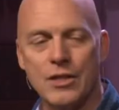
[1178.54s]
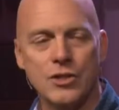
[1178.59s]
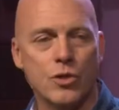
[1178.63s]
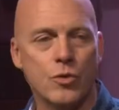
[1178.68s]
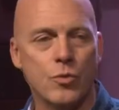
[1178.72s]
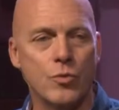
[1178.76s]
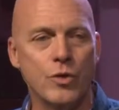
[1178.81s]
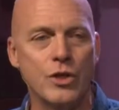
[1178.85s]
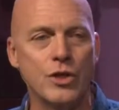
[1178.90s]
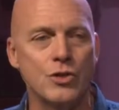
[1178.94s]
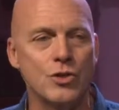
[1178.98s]

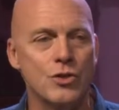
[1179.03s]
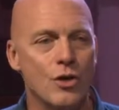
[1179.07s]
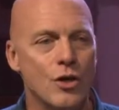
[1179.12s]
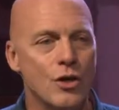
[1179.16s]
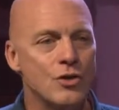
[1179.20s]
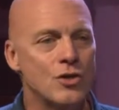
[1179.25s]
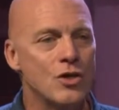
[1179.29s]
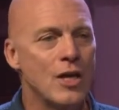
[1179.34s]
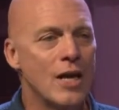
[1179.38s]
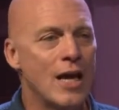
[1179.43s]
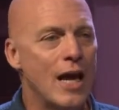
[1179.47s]

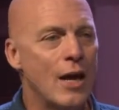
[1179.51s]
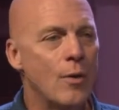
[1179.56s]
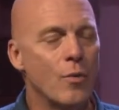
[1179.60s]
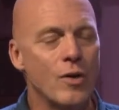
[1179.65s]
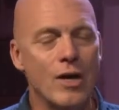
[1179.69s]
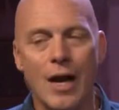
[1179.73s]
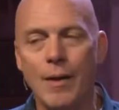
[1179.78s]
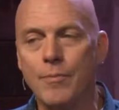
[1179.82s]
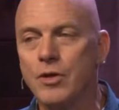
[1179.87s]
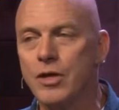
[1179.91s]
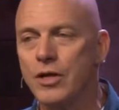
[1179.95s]
research, and
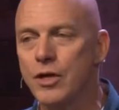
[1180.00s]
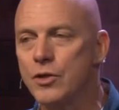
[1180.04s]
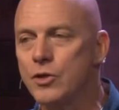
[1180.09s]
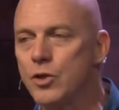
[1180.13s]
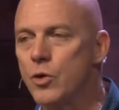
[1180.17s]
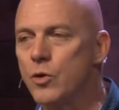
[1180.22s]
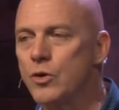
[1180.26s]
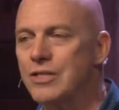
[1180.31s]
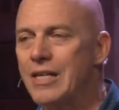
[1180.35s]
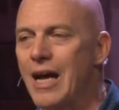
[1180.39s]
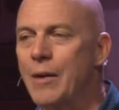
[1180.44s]
what I'm going to
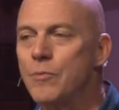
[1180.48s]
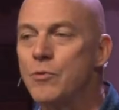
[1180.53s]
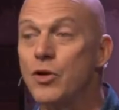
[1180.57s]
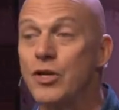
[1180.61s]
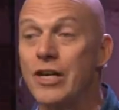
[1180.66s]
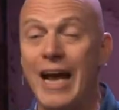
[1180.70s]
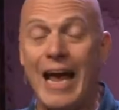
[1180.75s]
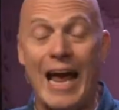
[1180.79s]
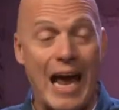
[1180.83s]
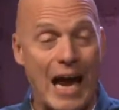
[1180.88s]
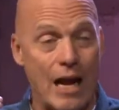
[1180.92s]
do is I'm going
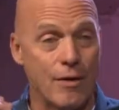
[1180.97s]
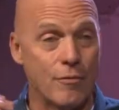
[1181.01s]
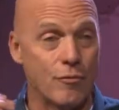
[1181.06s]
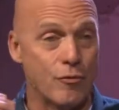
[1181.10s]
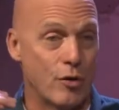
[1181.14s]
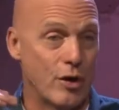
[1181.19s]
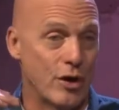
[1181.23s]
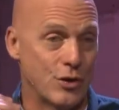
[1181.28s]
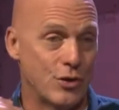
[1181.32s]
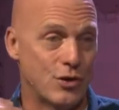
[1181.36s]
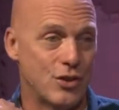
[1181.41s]
to
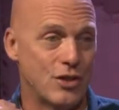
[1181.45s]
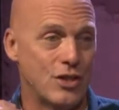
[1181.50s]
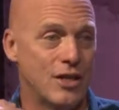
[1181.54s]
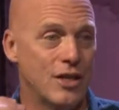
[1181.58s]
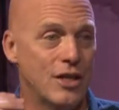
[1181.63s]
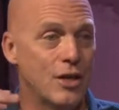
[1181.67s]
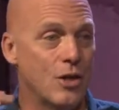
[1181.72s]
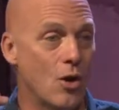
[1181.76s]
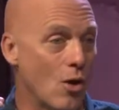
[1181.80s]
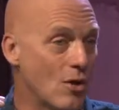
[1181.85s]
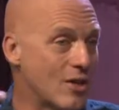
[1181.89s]
Everest.
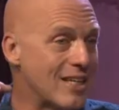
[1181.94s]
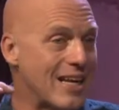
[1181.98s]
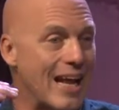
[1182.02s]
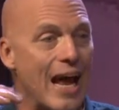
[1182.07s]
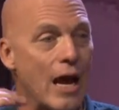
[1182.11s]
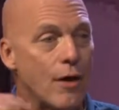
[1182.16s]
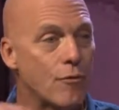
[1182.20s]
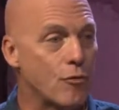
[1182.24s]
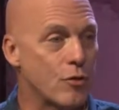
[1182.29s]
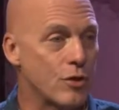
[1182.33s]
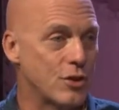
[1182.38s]
He called it
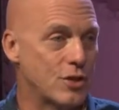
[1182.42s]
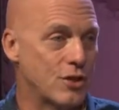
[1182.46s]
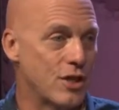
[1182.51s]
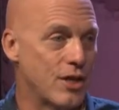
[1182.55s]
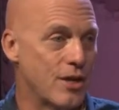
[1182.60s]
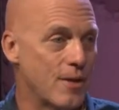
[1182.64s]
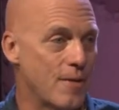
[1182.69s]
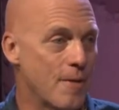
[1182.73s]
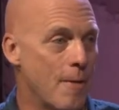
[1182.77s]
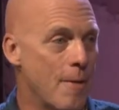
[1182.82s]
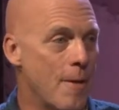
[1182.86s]

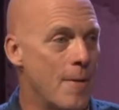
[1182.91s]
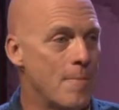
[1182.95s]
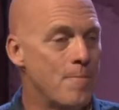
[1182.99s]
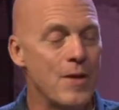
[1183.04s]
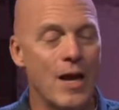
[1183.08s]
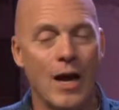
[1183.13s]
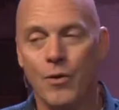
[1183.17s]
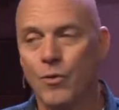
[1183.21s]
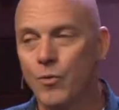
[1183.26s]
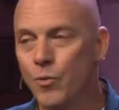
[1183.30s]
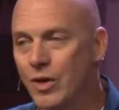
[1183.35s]
Everesting.
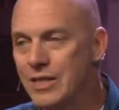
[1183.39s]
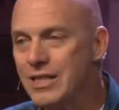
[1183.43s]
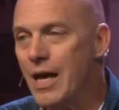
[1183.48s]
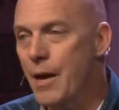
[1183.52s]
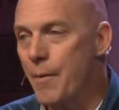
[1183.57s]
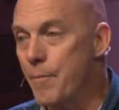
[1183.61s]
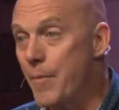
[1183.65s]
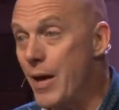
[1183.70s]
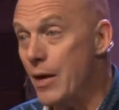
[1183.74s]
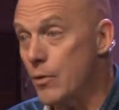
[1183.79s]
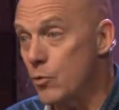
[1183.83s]
Now, what
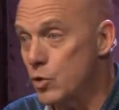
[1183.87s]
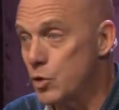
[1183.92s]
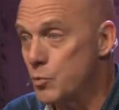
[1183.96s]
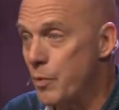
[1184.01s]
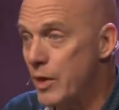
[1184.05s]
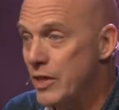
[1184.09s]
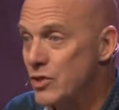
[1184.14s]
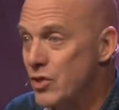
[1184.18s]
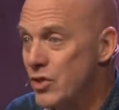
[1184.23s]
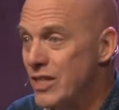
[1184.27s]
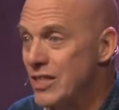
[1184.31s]
that meant was
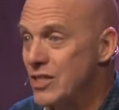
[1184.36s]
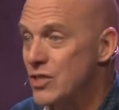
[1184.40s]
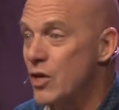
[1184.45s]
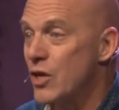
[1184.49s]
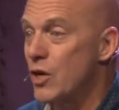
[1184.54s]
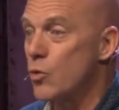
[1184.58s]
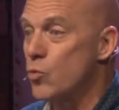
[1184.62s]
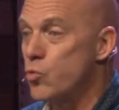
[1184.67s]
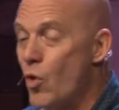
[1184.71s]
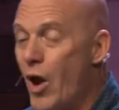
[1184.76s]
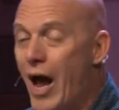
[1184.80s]
basically he's
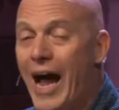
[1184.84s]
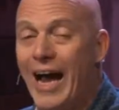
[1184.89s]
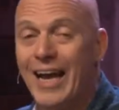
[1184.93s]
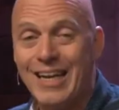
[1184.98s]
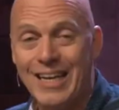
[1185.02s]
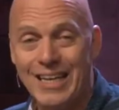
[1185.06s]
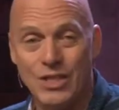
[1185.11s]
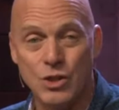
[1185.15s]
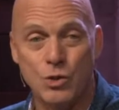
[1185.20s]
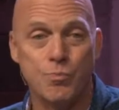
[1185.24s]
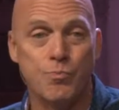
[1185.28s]
going to ride
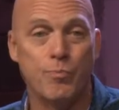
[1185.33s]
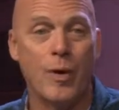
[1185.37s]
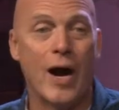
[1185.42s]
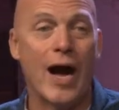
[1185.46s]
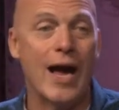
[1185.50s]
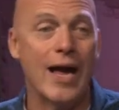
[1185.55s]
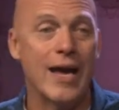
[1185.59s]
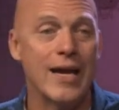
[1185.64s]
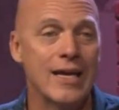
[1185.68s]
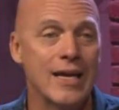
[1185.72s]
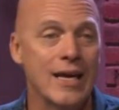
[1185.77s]
his
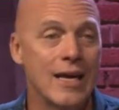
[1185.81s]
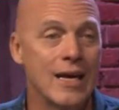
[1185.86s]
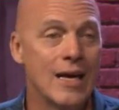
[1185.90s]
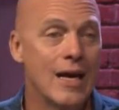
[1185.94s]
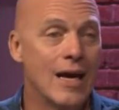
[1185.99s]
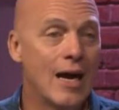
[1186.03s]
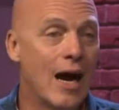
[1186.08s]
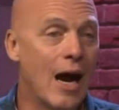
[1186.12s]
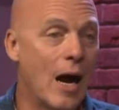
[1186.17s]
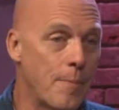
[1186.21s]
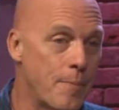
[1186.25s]
bike
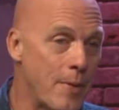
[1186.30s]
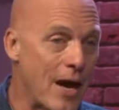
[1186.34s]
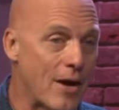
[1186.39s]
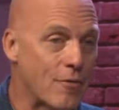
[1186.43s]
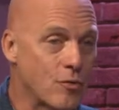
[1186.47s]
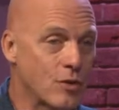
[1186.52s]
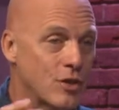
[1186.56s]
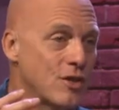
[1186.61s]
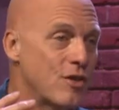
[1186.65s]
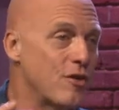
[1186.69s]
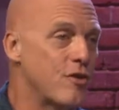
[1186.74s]
up
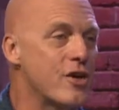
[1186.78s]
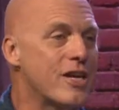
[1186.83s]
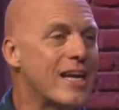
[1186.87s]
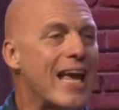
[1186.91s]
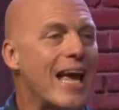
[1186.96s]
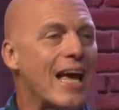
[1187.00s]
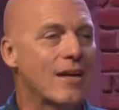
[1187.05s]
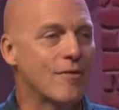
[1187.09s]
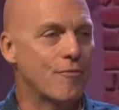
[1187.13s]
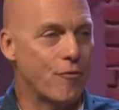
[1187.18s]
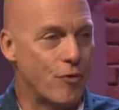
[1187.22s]
Everest. Now, you
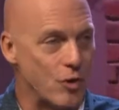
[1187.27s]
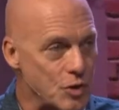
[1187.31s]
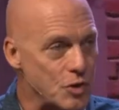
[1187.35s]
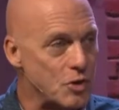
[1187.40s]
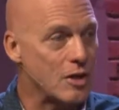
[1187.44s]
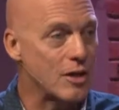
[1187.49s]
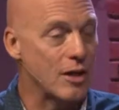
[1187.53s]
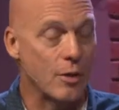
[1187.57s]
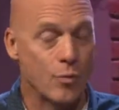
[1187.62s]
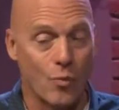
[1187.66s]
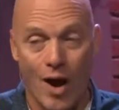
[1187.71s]
can't
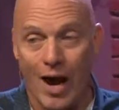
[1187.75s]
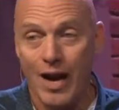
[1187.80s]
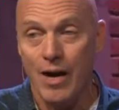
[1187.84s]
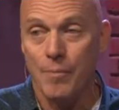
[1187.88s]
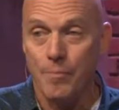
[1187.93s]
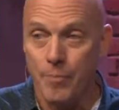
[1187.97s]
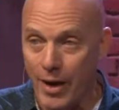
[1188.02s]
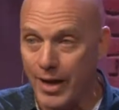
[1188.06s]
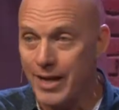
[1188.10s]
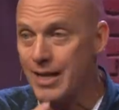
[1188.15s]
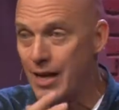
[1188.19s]
physically ride a
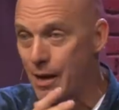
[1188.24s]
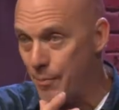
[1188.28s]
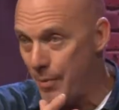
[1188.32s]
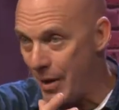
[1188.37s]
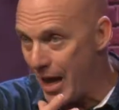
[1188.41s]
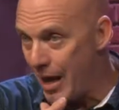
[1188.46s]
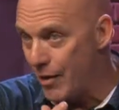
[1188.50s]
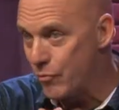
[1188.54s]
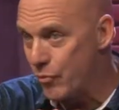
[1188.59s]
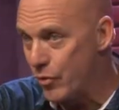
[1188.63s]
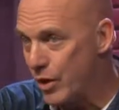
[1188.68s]
bike up
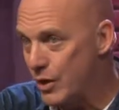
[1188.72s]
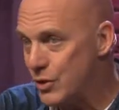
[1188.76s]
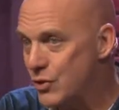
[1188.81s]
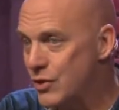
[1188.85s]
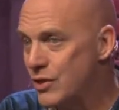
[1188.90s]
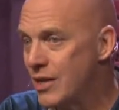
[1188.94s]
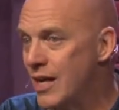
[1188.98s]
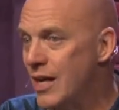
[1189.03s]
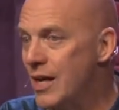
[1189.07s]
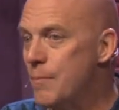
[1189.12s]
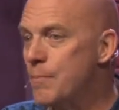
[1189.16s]

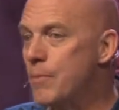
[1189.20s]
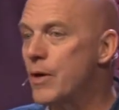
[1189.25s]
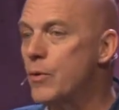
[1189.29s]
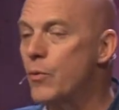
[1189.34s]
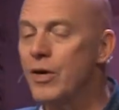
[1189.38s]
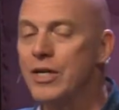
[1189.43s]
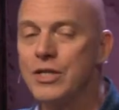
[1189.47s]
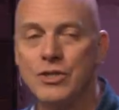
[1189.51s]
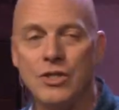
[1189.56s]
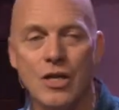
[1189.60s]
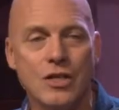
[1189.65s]
Everest, but
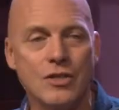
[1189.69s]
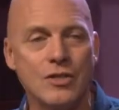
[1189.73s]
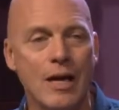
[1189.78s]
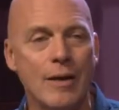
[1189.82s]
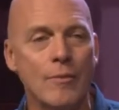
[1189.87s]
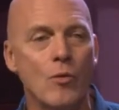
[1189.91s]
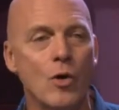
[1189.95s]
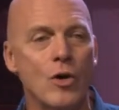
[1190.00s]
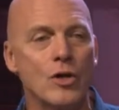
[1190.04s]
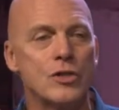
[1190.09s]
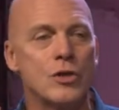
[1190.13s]
what he said is
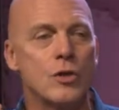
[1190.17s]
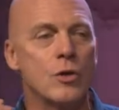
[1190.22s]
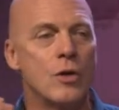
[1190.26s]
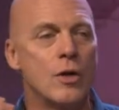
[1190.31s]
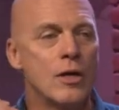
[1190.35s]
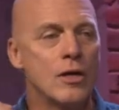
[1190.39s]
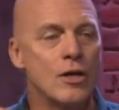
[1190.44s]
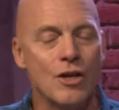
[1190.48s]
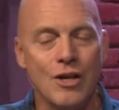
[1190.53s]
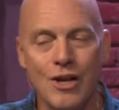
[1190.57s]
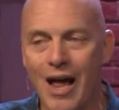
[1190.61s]
I'm going to
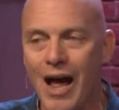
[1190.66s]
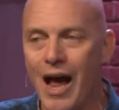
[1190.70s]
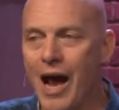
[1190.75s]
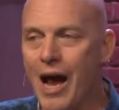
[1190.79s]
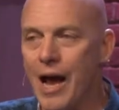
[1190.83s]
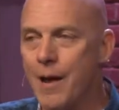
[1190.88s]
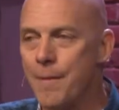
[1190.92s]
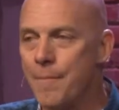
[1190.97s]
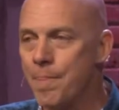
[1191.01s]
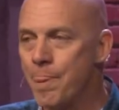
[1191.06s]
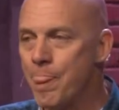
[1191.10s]

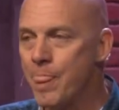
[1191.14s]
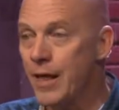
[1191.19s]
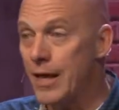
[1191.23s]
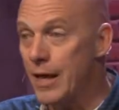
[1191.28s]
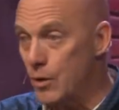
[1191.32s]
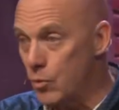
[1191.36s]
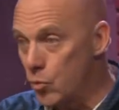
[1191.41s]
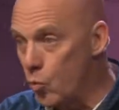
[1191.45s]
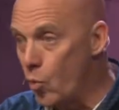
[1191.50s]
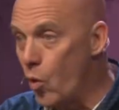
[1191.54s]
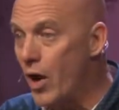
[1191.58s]
climb
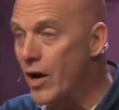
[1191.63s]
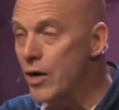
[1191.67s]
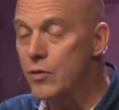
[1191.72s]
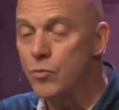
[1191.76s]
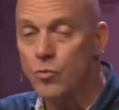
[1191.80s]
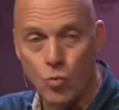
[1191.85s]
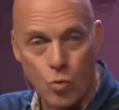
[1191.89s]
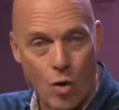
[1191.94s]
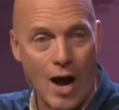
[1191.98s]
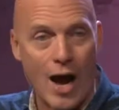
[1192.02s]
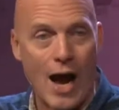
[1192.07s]
in
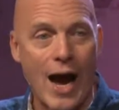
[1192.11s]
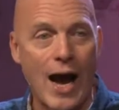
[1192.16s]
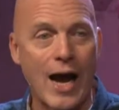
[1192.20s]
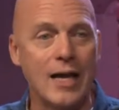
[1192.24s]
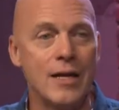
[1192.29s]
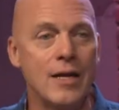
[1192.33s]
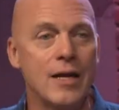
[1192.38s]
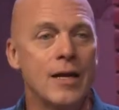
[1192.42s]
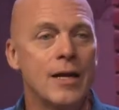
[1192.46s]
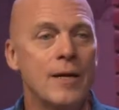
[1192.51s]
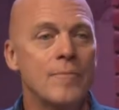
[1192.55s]
one
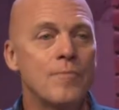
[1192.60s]
ride